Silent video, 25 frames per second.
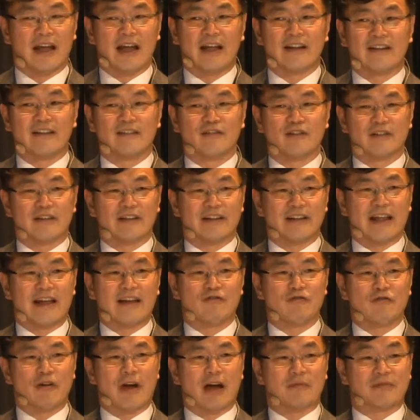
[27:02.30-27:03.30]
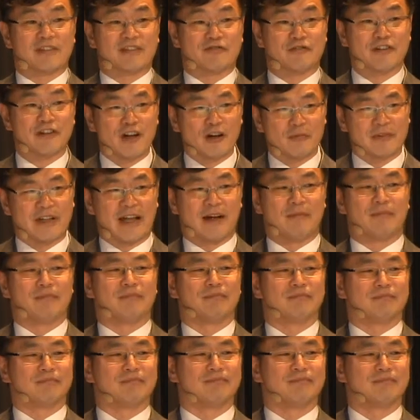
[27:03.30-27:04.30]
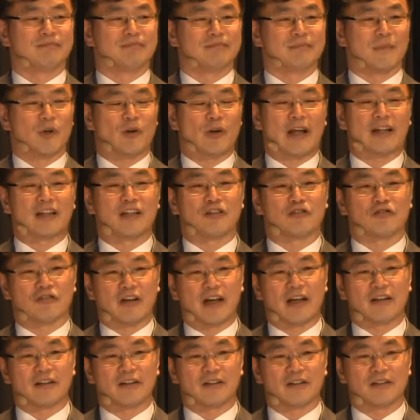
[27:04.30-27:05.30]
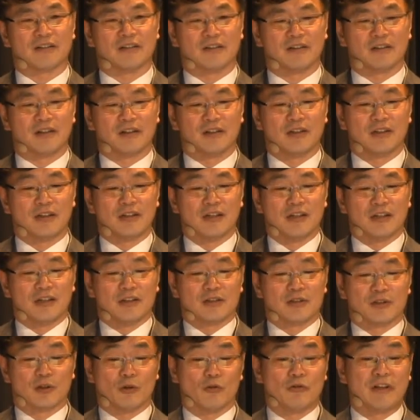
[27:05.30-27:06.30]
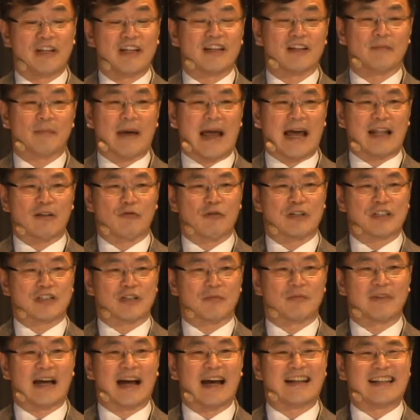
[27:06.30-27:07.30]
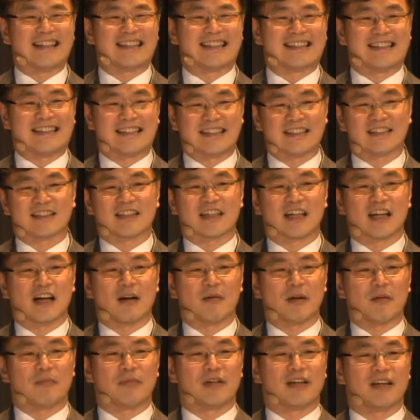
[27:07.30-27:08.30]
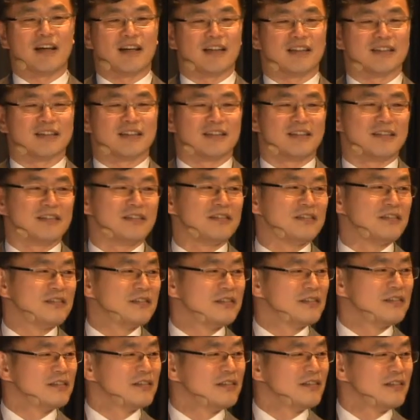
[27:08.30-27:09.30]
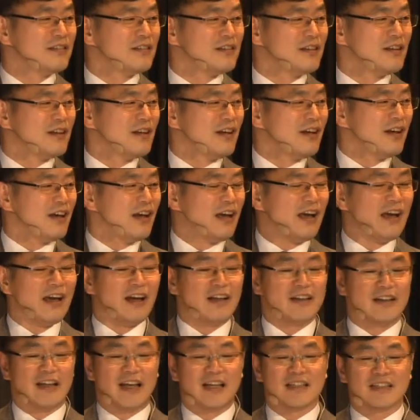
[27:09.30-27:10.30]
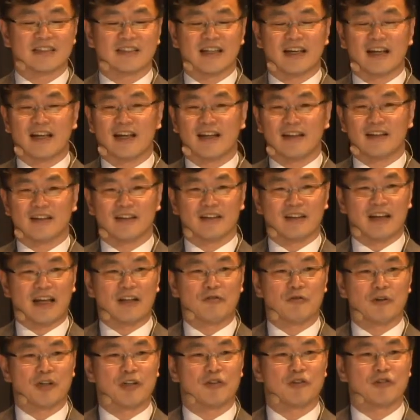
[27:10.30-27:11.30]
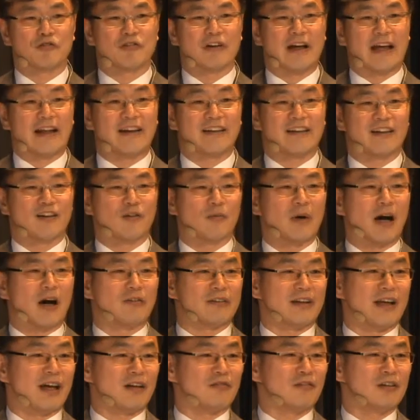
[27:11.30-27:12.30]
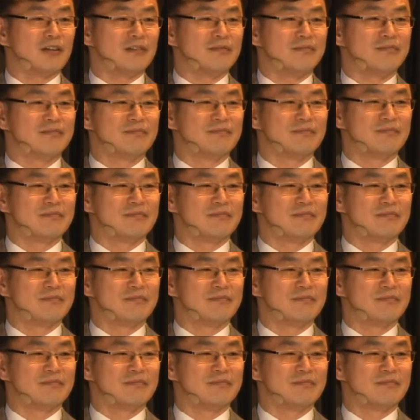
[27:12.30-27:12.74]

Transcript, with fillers: And they, you have three of them connected together. So we need a bandwidth of 96 gigabps. And they say, can we do anything about that one?